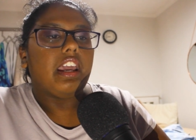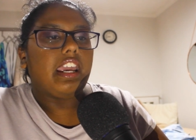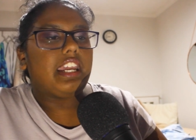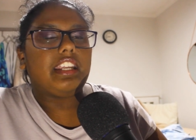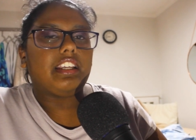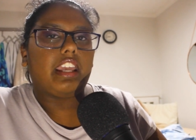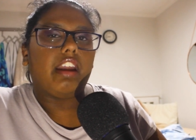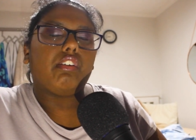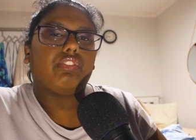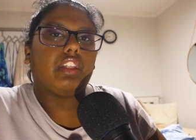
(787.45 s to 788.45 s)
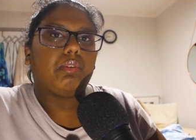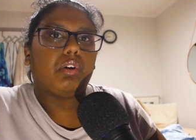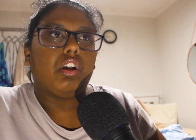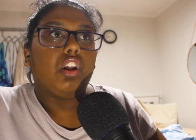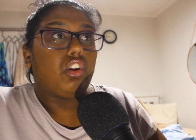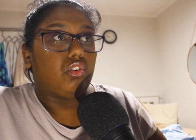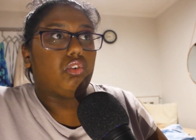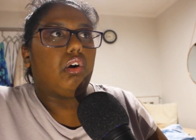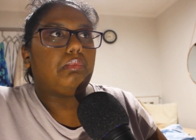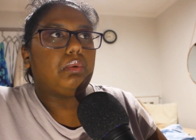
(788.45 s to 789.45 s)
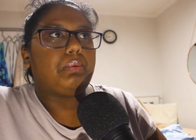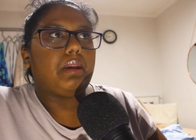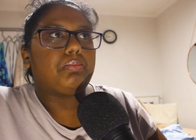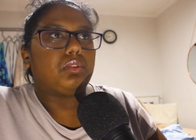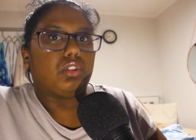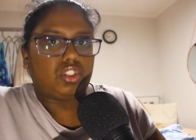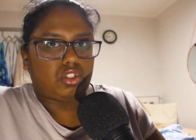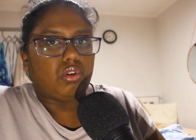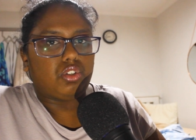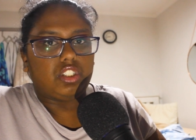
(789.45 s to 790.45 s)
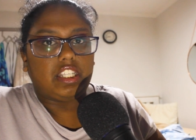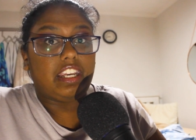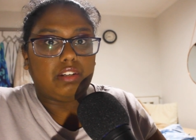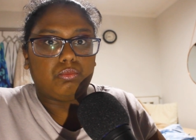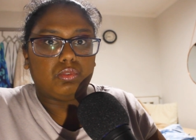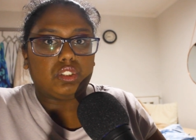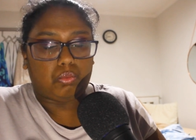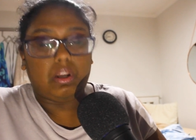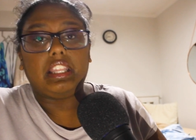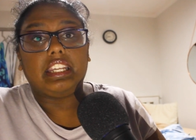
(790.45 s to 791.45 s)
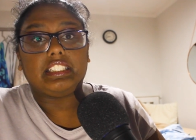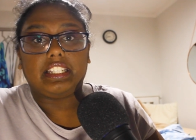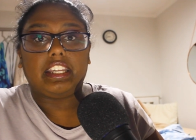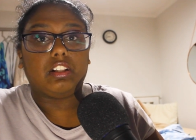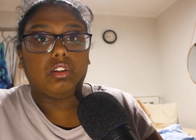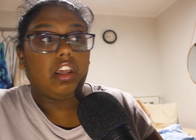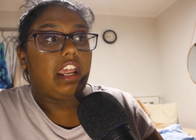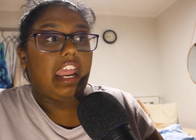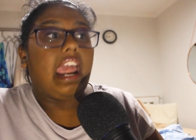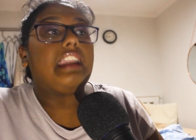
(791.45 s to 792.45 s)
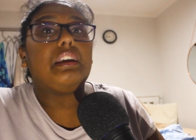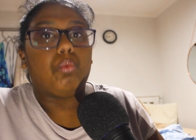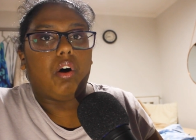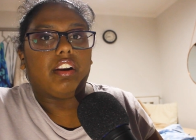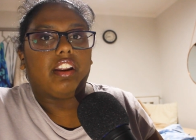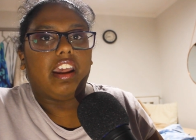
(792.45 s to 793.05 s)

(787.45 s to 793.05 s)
He didn't care if they were normal people or soldiers. He was willing to kill anyone.